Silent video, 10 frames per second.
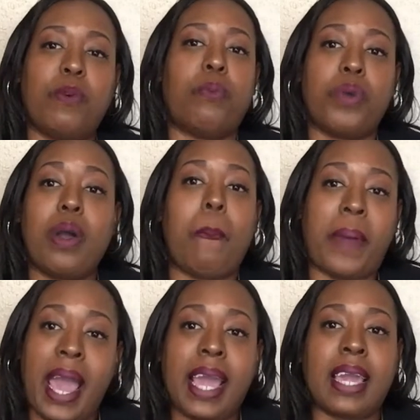from real
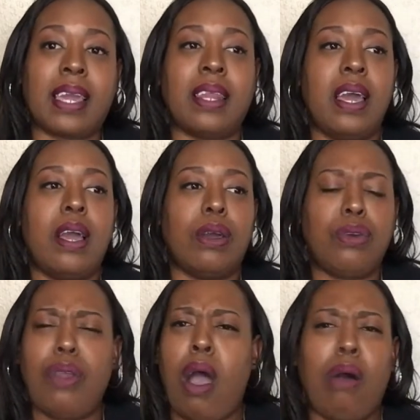pain
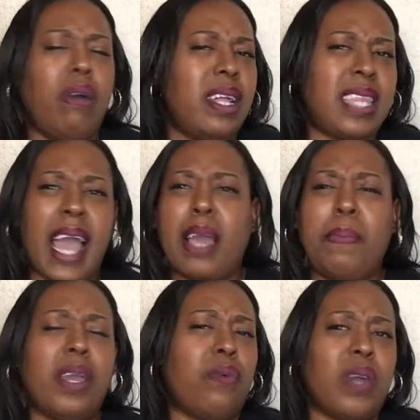you know, that could
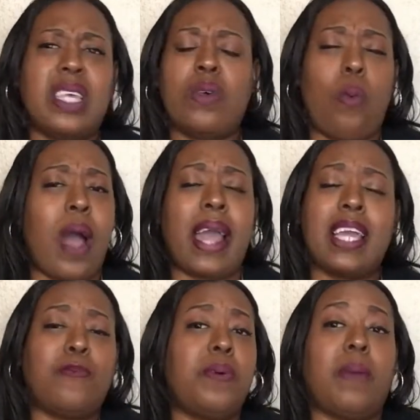be a reason why
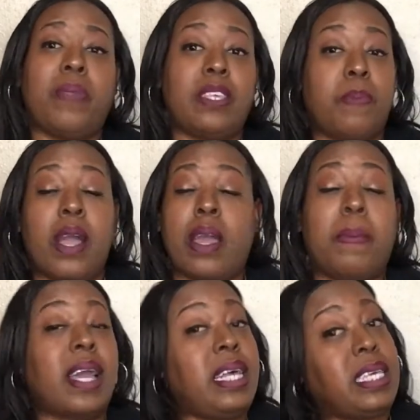he's put up this barrier
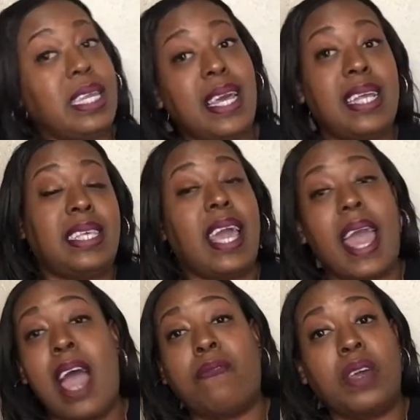because he did say
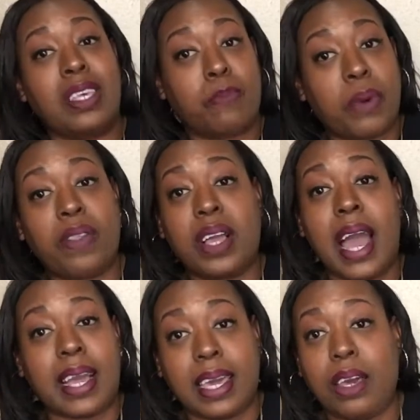after his brother
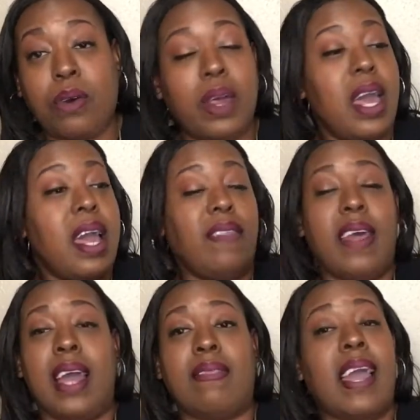got killed
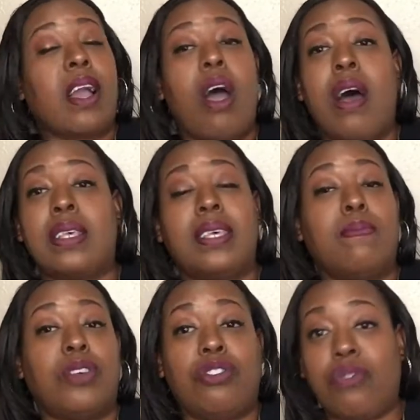that that caused
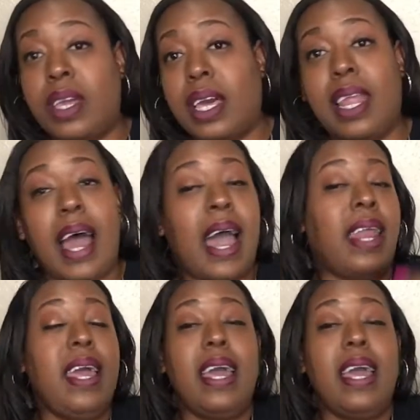him to drink a lot,